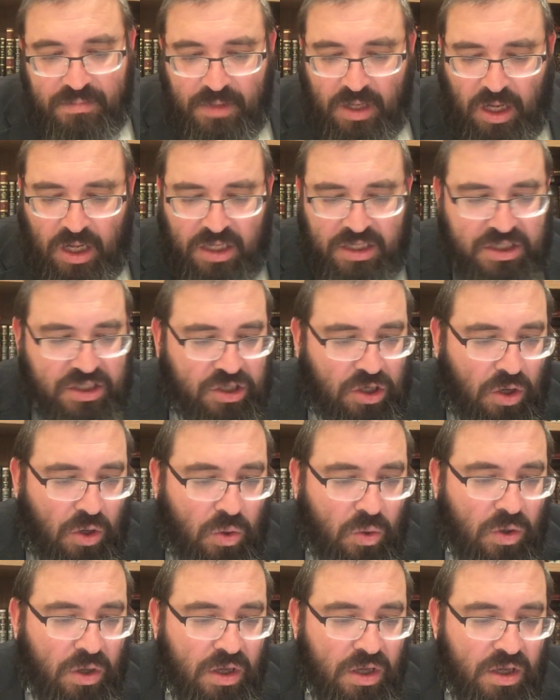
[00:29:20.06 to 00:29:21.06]

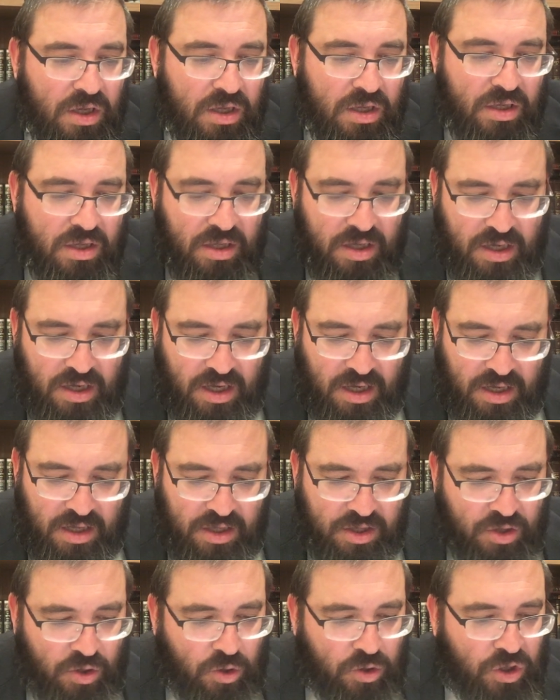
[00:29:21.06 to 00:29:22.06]
also.
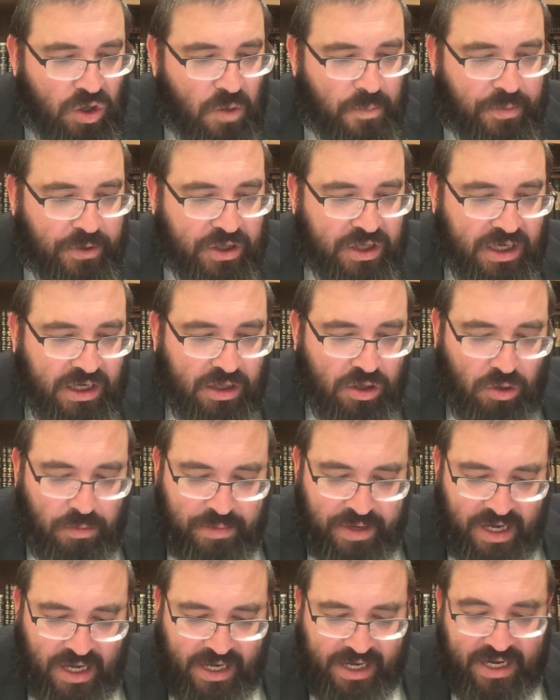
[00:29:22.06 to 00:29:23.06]
No particular
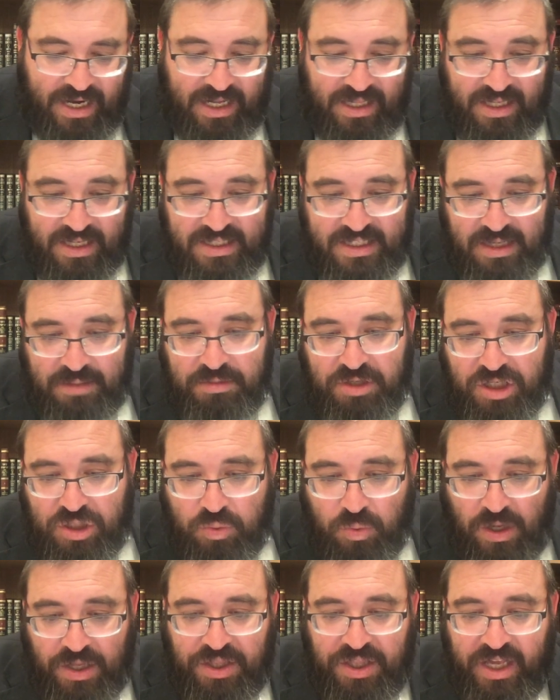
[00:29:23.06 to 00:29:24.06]
minhag in hadassim.
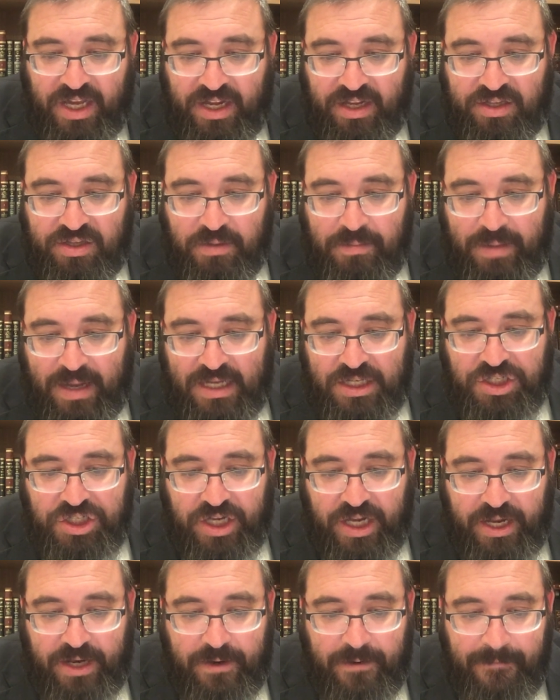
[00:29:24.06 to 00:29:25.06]
Just one thing to
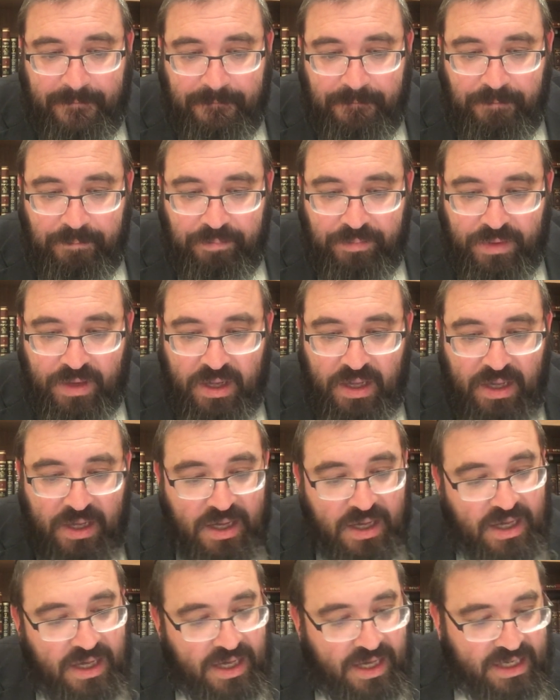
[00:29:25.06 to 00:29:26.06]
mention
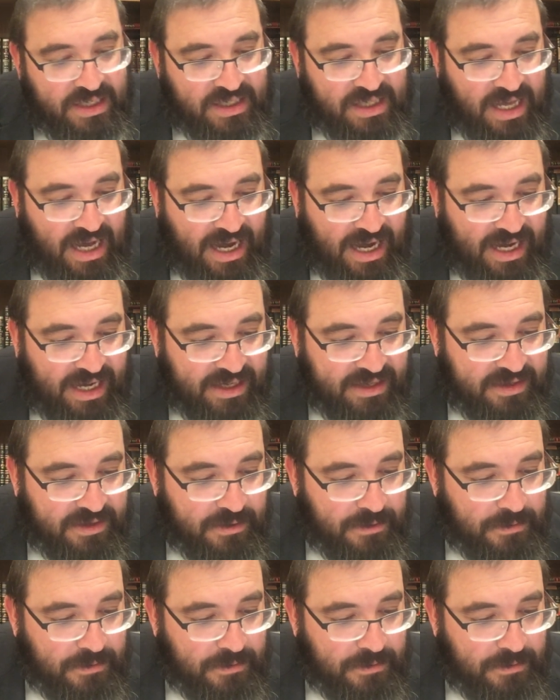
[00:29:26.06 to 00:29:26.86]
is that